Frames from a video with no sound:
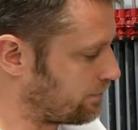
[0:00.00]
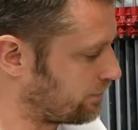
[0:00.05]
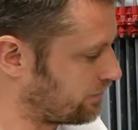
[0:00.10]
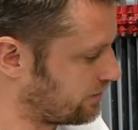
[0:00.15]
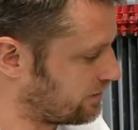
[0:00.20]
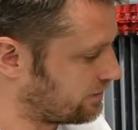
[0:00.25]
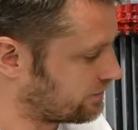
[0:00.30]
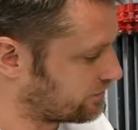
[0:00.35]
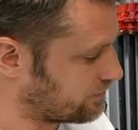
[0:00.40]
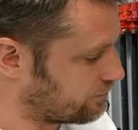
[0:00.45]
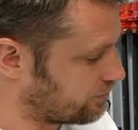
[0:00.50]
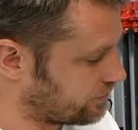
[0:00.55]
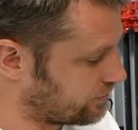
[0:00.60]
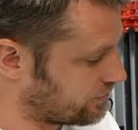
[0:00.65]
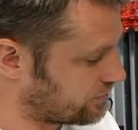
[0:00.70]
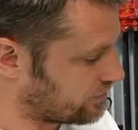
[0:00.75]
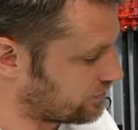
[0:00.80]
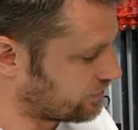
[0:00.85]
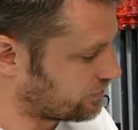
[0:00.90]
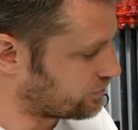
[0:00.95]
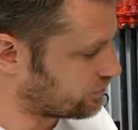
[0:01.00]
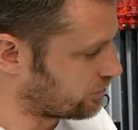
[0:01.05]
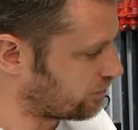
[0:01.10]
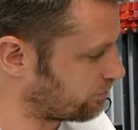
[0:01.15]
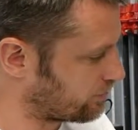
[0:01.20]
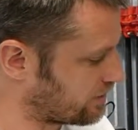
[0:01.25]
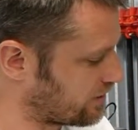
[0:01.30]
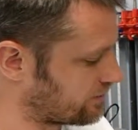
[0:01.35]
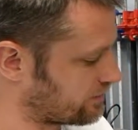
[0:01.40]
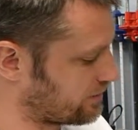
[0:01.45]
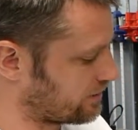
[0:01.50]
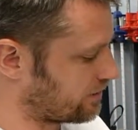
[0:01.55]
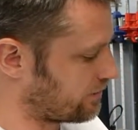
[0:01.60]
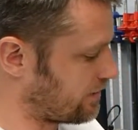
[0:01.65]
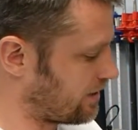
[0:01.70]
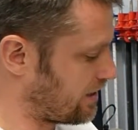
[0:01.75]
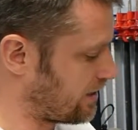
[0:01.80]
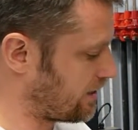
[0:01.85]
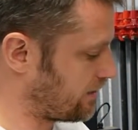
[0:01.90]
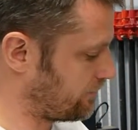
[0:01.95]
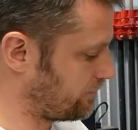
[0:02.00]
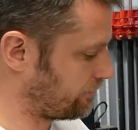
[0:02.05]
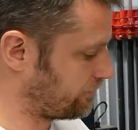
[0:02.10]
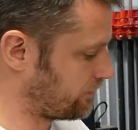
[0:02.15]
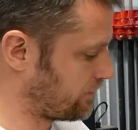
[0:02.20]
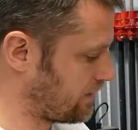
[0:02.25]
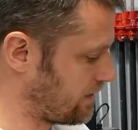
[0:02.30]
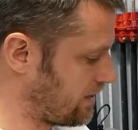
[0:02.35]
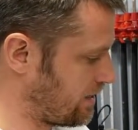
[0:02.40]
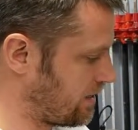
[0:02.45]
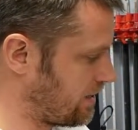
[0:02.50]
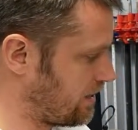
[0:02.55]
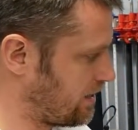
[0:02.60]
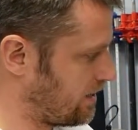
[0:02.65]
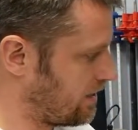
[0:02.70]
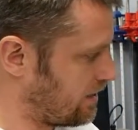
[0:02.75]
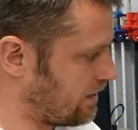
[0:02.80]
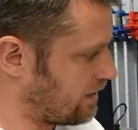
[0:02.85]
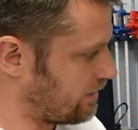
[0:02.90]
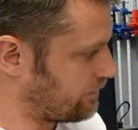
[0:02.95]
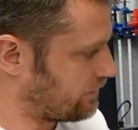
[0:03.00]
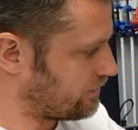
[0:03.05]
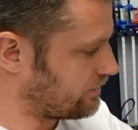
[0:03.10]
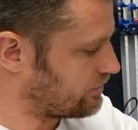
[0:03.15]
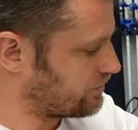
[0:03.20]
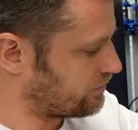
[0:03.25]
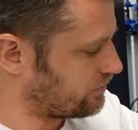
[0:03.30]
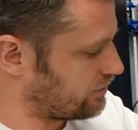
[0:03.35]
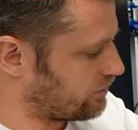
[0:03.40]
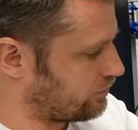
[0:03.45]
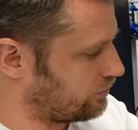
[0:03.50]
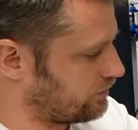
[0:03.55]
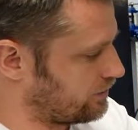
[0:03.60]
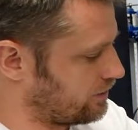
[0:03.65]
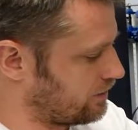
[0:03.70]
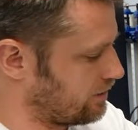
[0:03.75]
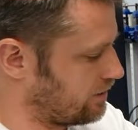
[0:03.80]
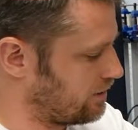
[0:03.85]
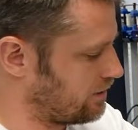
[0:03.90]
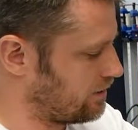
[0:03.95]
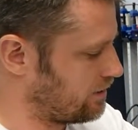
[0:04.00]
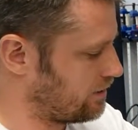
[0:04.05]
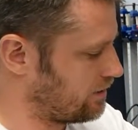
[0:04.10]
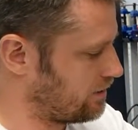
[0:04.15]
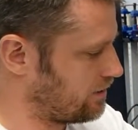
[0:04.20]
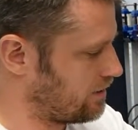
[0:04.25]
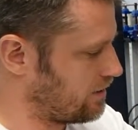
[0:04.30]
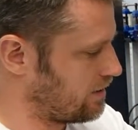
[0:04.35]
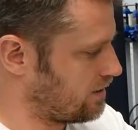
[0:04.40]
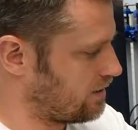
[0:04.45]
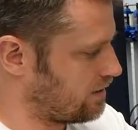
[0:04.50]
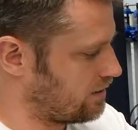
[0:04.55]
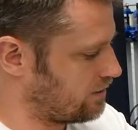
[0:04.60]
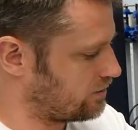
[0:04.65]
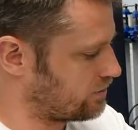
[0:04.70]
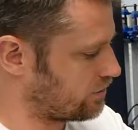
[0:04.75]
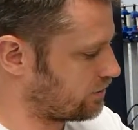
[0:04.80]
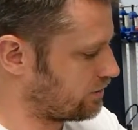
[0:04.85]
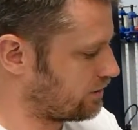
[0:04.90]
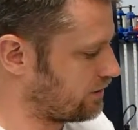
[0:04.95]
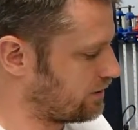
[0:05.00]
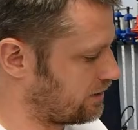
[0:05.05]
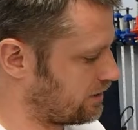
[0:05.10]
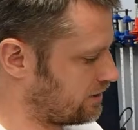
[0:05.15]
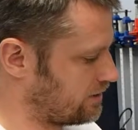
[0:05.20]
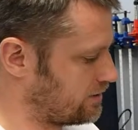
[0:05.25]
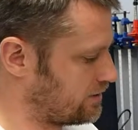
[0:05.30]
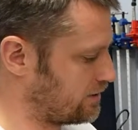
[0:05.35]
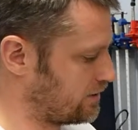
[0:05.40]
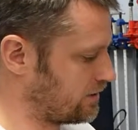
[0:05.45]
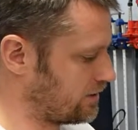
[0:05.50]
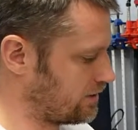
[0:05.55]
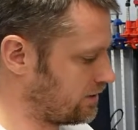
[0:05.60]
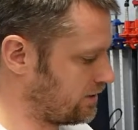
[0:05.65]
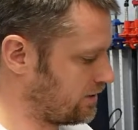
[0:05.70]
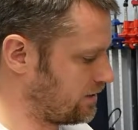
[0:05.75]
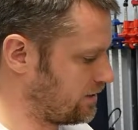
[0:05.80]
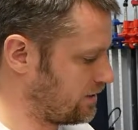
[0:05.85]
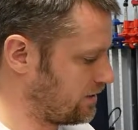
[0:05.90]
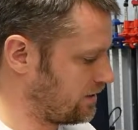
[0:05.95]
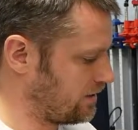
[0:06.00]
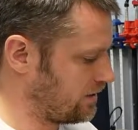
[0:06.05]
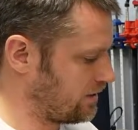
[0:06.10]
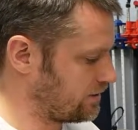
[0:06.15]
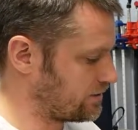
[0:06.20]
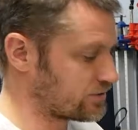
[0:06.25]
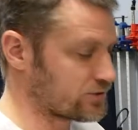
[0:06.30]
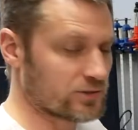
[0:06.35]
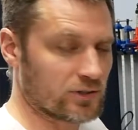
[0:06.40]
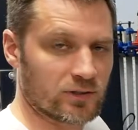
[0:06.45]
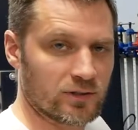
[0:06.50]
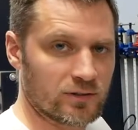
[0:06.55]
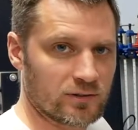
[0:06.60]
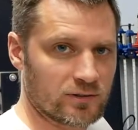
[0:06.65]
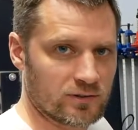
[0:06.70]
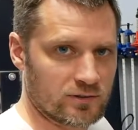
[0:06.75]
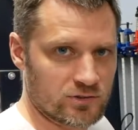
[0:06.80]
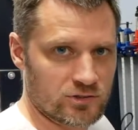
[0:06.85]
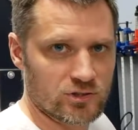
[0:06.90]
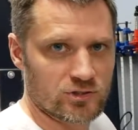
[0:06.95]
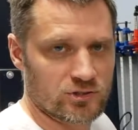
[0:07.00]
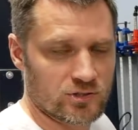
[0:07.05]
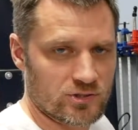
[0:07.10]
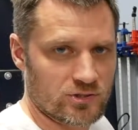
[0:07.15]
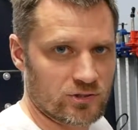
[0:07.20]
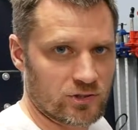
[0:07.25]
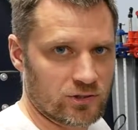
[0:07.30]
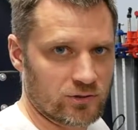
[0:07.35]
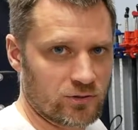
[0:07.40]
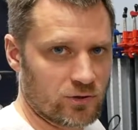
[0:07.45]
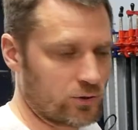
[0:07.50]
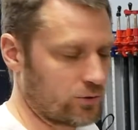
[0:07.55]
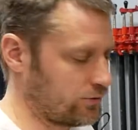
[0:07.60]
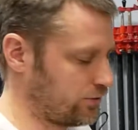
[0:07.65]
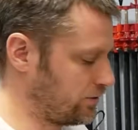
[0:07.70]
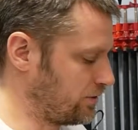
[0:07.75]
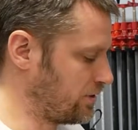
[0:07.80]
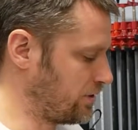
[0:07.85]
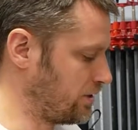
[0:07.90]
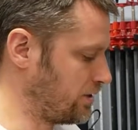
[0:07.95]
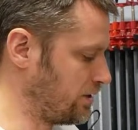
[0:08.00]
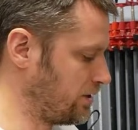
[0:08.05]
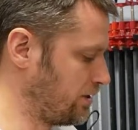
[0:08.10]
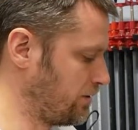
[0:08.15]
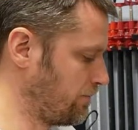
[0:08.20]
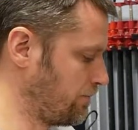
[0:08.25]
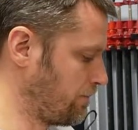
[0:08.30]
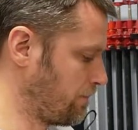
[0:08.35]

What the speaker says: of this, put this in the drill press like that, and then slowly turn it in to get it to start, just to start the